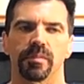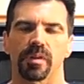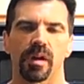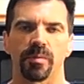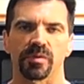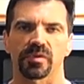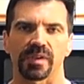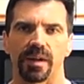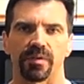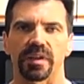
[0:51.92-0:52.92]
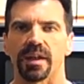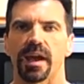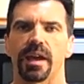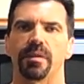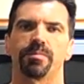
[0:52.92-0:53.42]
almost every
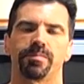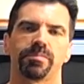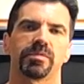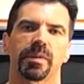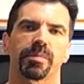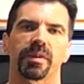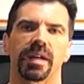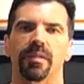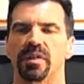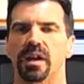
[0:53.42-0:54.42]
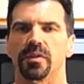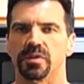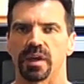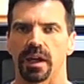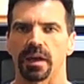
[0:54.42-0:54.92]
day, typically every other
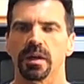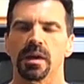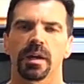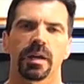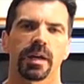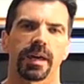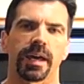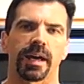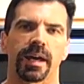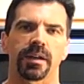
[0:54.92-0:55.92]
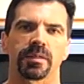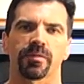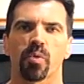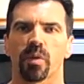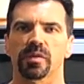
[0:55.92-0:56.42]
day. And
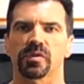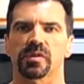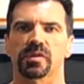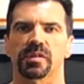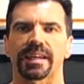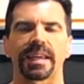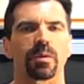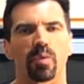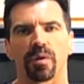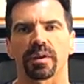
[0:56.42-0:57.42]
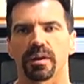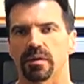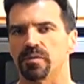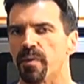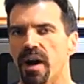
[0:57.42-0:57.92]
of course, the key word here
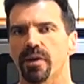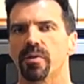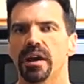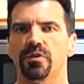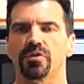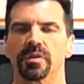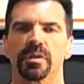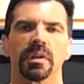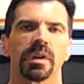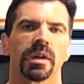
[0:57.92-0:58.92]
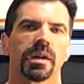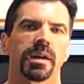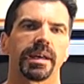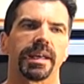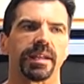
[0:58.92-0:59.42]
is moderation.
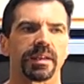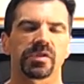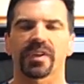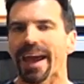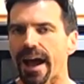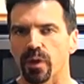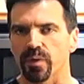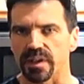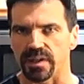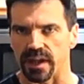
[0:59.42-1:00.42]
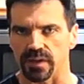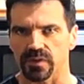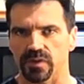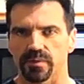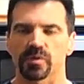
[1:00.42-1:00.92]
It is calorie dense,
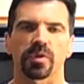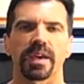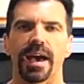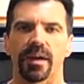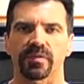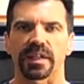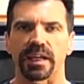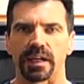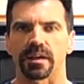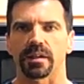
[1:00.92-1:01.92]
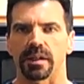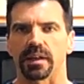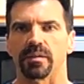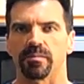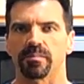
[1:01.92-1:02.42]
so you have to eat it
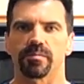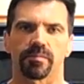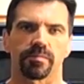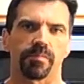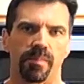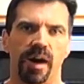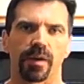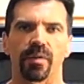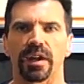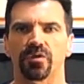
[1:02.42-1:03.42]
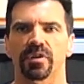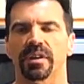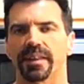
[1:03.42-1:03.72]
in moderation, and